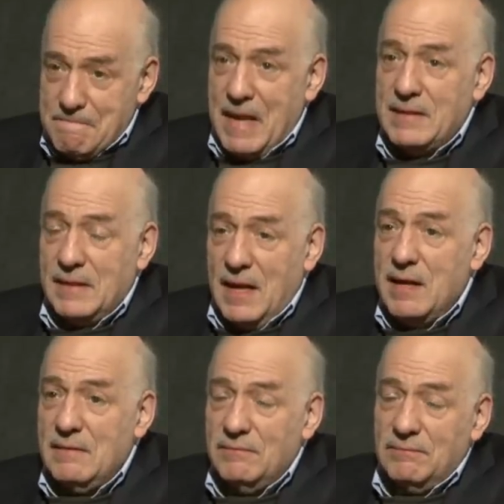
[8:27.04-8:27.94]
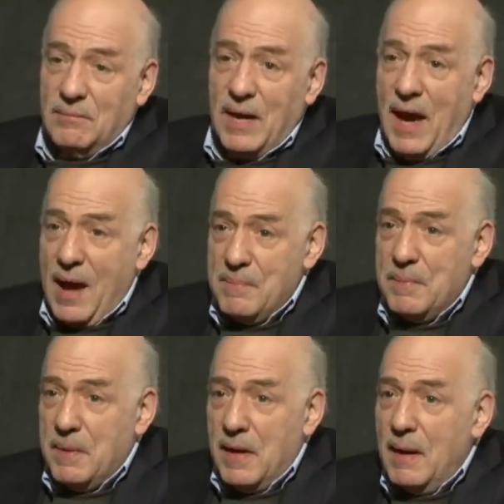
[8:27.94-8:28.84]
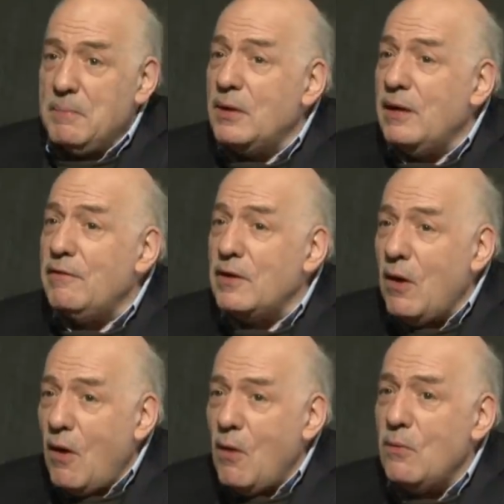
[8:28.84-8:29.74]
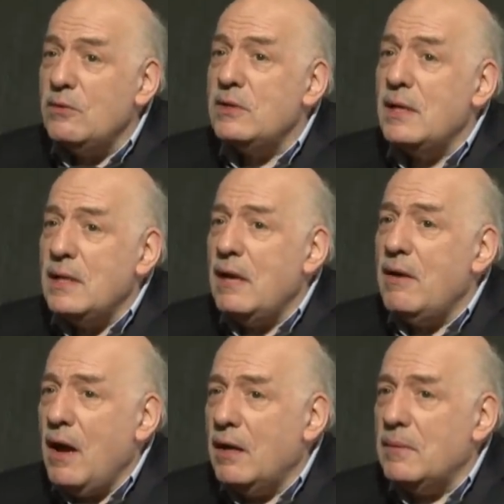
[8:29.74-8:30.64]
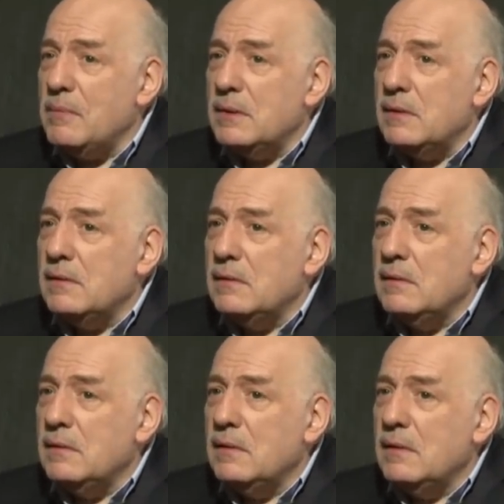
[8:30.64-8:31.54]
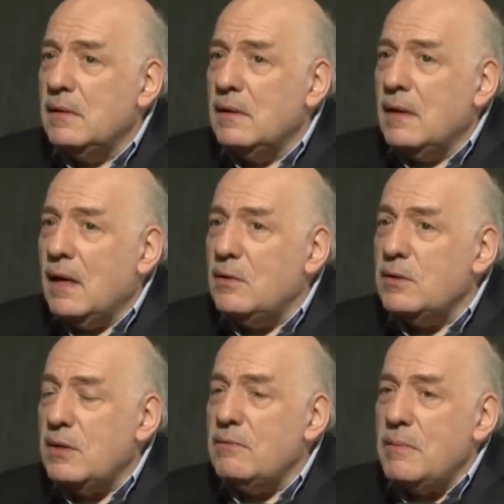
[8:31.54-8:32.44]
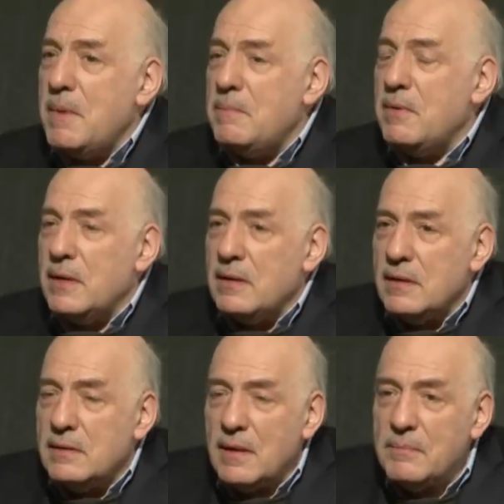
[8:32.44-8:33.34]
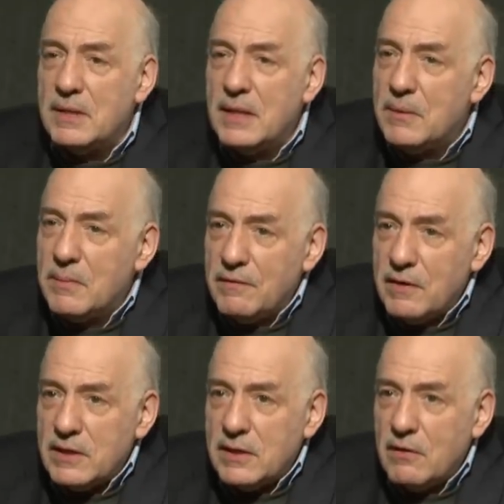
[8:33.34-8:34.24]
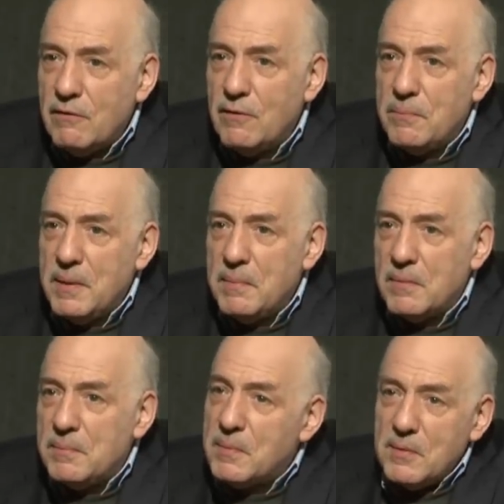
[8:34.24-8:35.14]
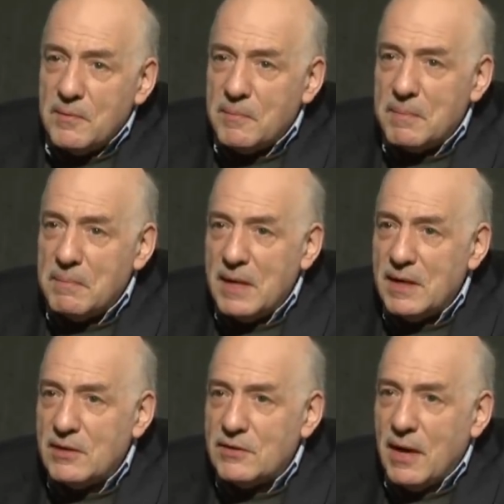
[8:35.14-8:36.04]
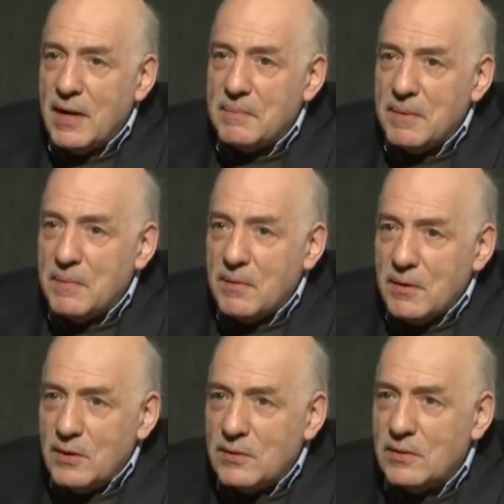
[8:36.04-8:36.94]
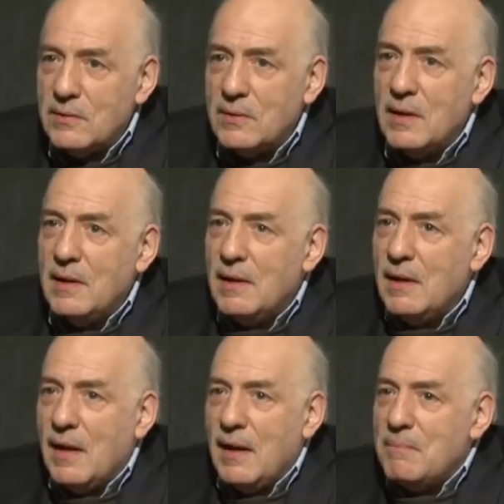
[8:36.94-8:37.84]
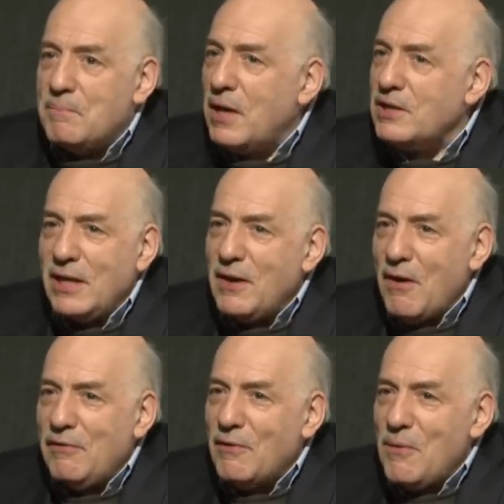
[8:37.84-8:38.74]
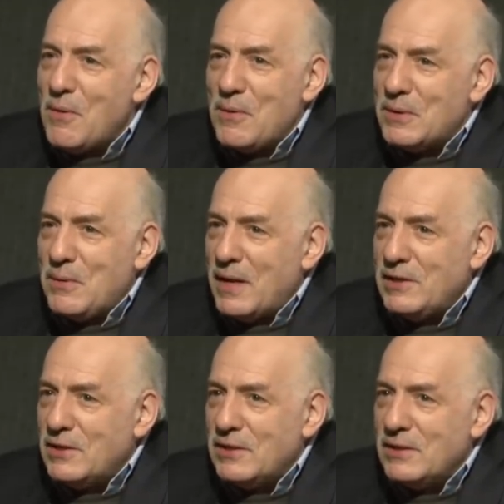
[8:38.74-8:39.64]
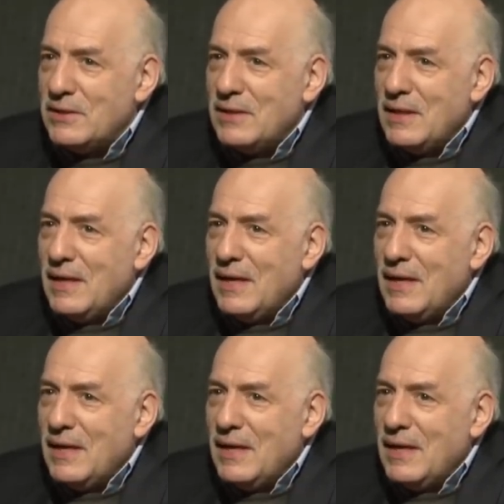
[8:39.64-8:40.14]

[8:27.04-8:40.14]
That's the kind of way I prepare. I'm looking for the holes in their arguments. And also remembering that I'm dealing with very skillful people, people who've been media trained, people who are used to brushing off awkward questions.